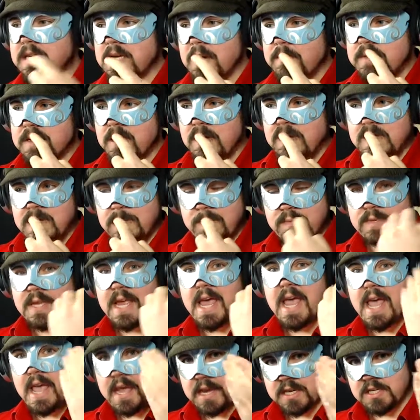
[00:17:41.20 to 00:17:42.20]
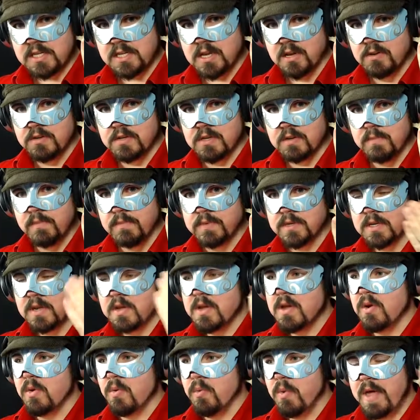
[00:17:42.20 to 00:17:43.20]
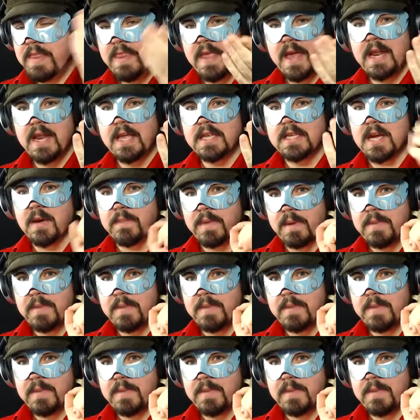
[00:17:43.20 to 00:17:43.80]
totems, hex totems. When they're lit up,